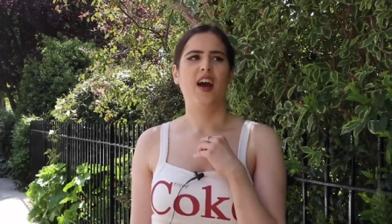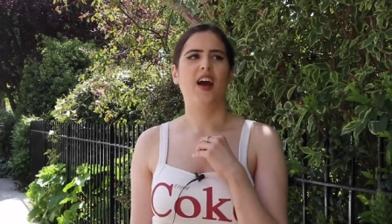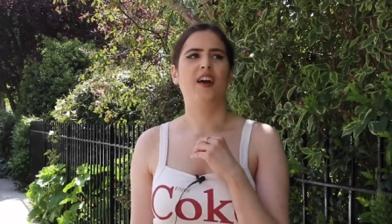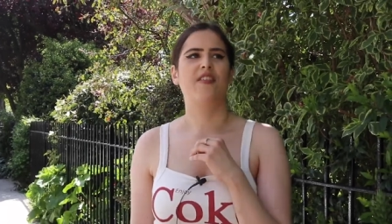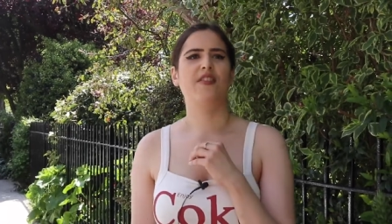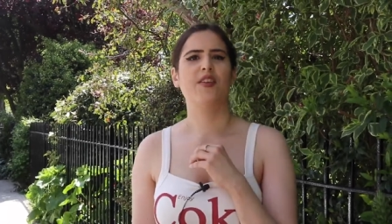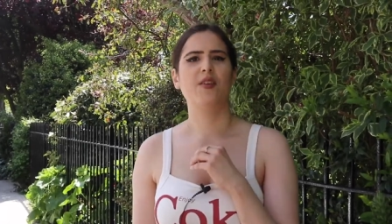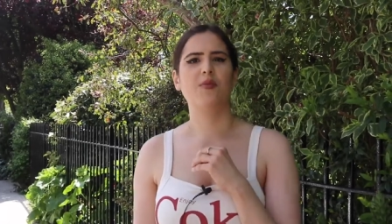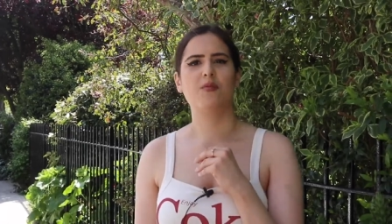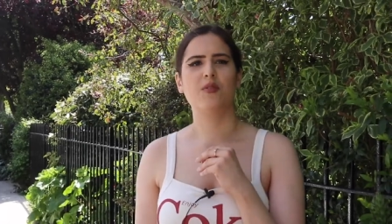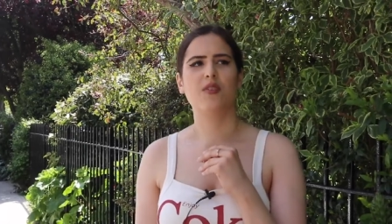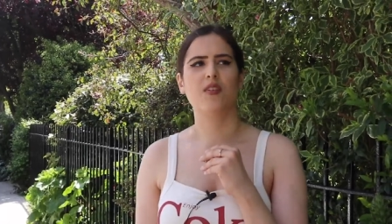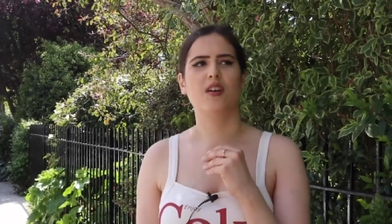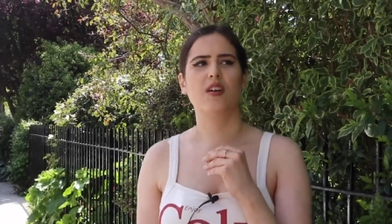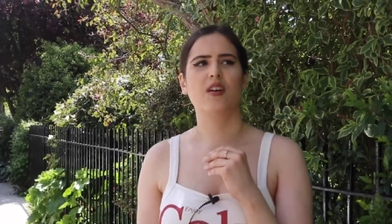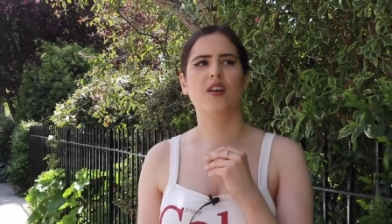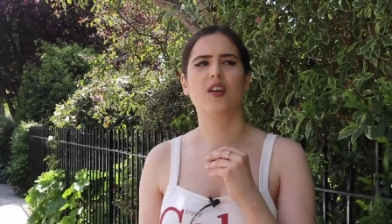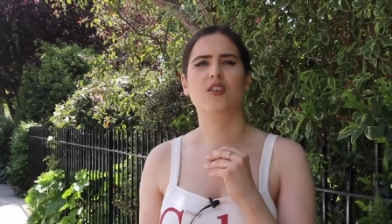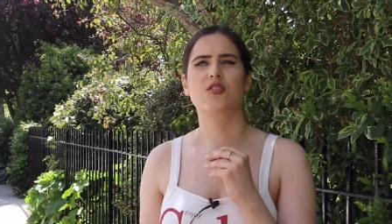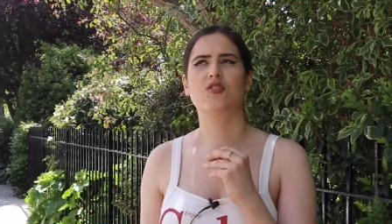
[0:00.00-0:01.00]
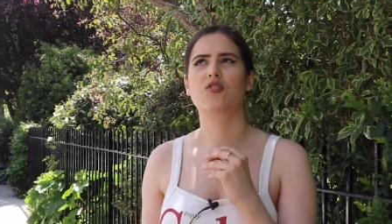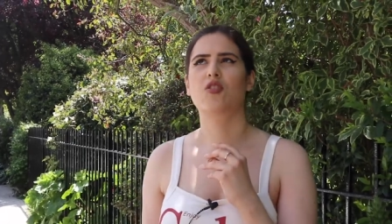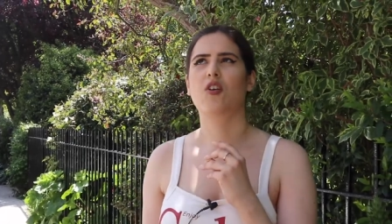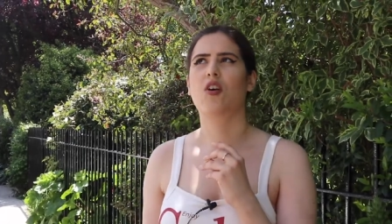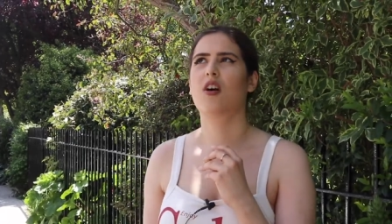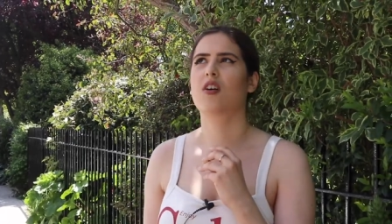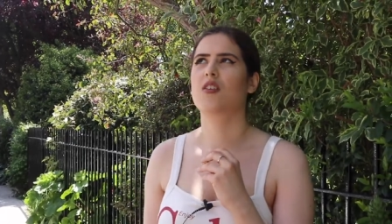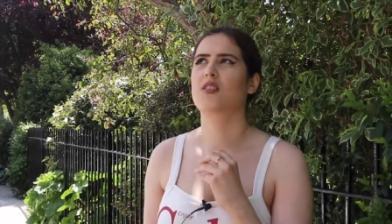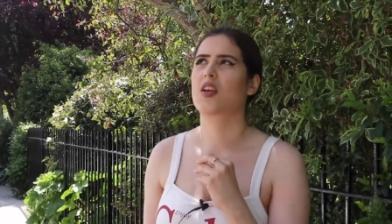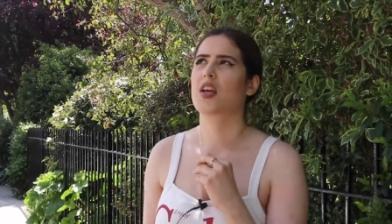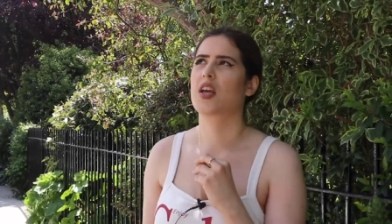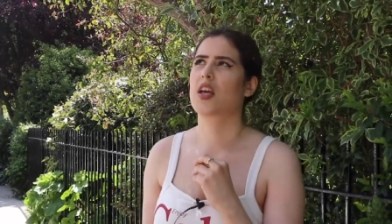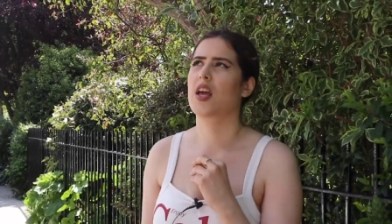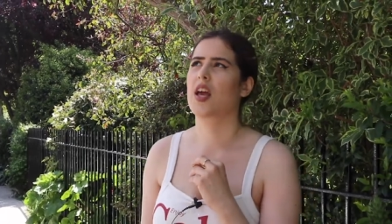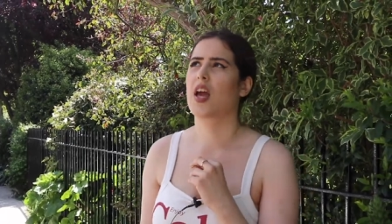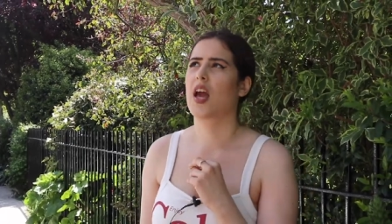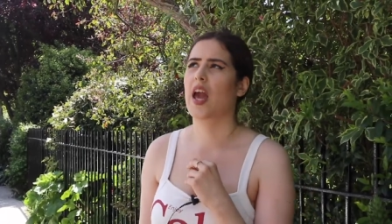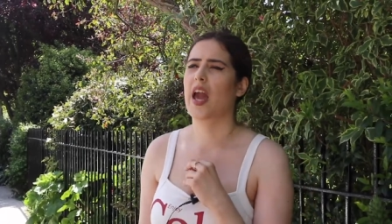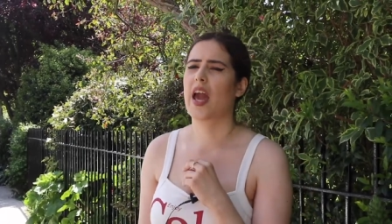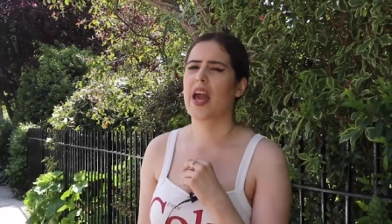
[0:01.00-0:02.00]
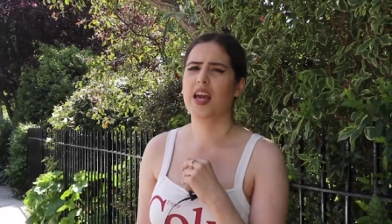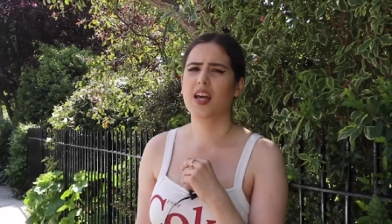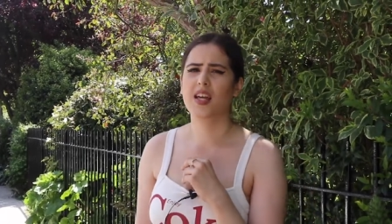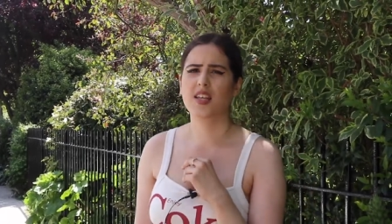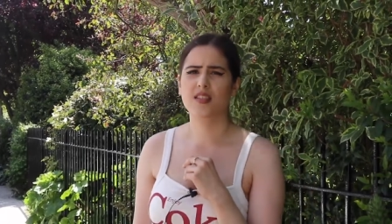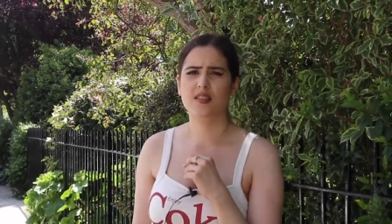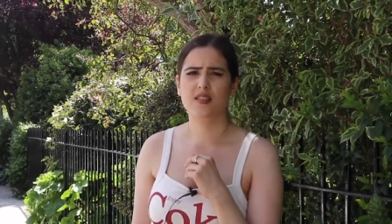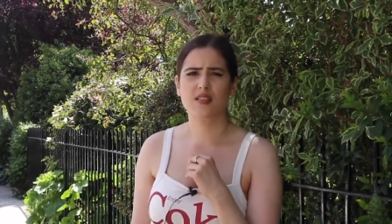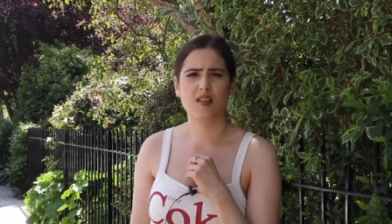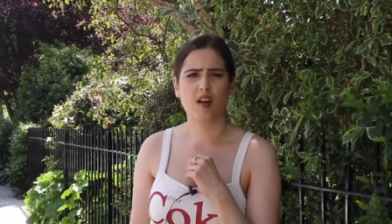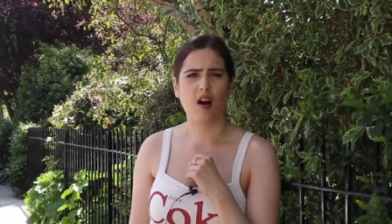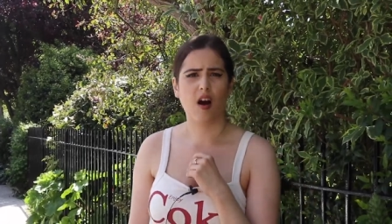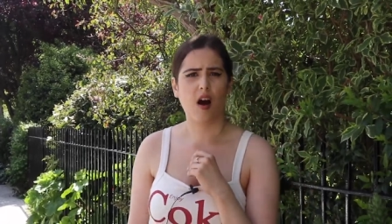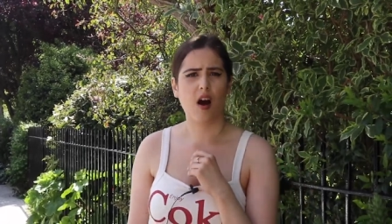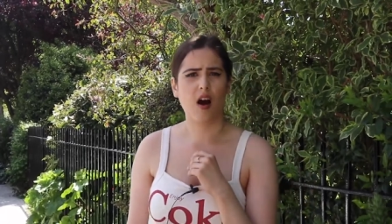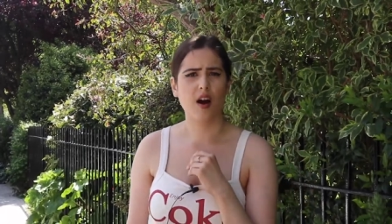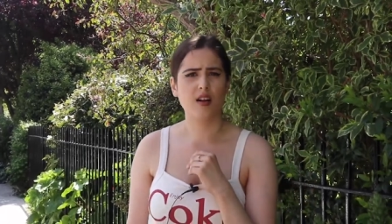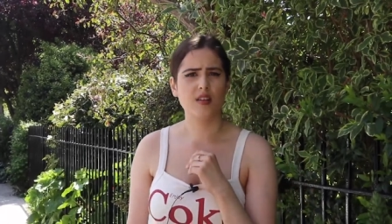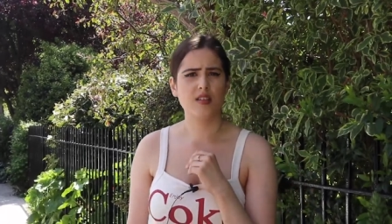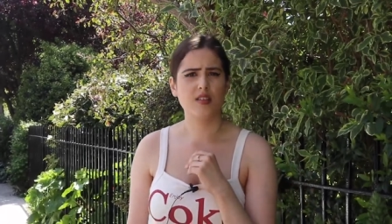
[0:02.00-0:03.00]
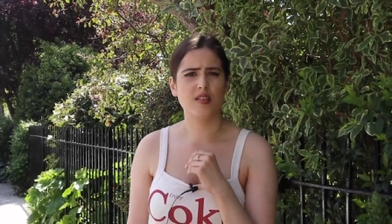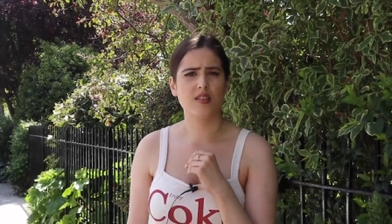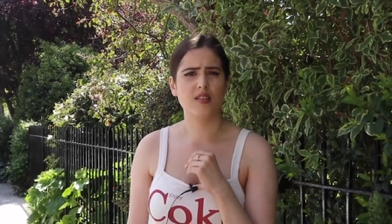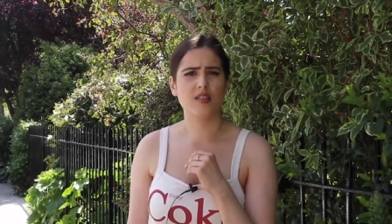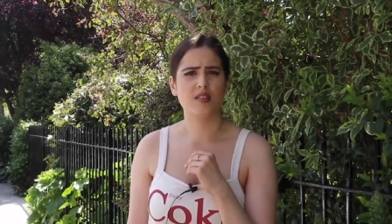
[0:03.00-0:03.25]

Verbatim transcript: I think I shot 9 cars,